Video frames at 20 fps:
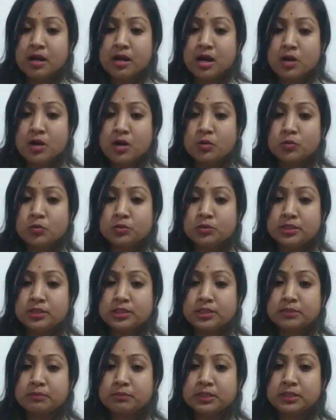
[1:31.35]
how to
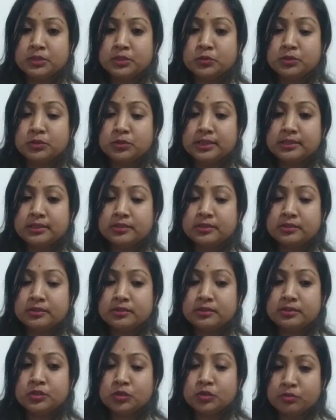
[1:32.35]
teach my students
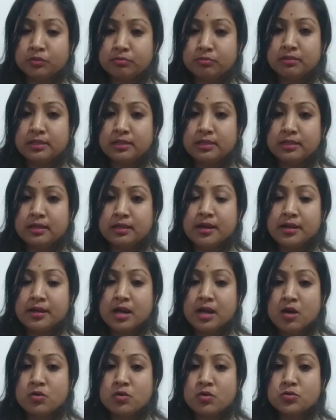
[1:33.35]
joyfully and
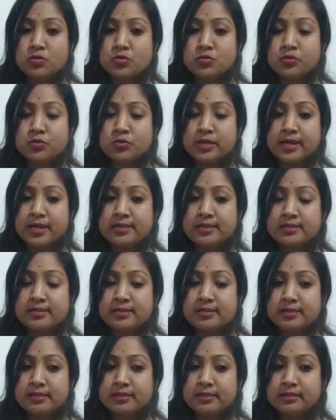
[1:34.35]
how to get
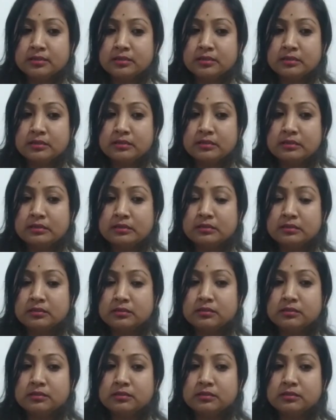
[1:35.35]
the uh,